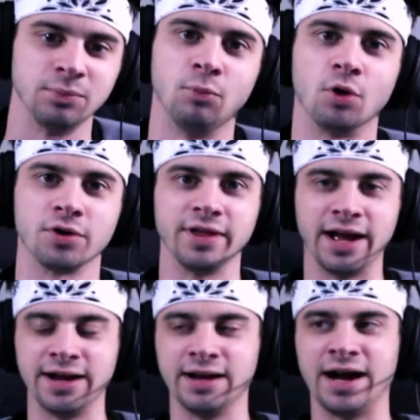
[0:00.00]
more
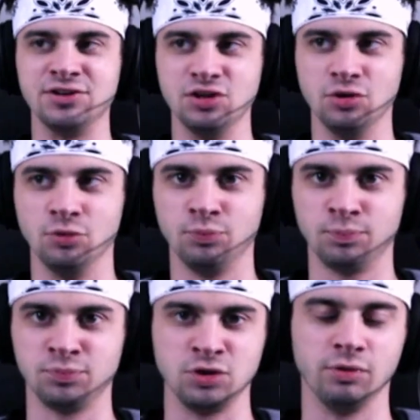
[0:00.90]
than I do
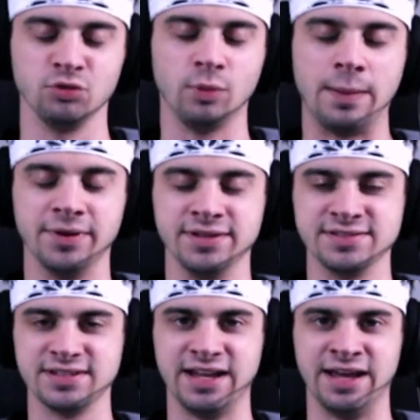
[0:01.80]
Tua's
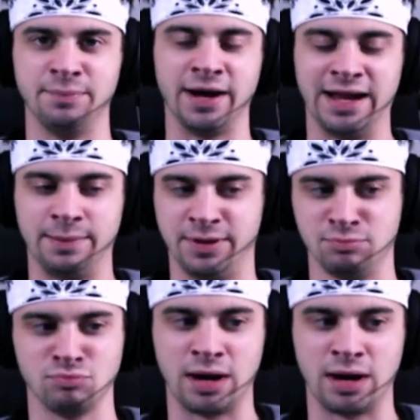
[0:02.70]
weapons in Miami.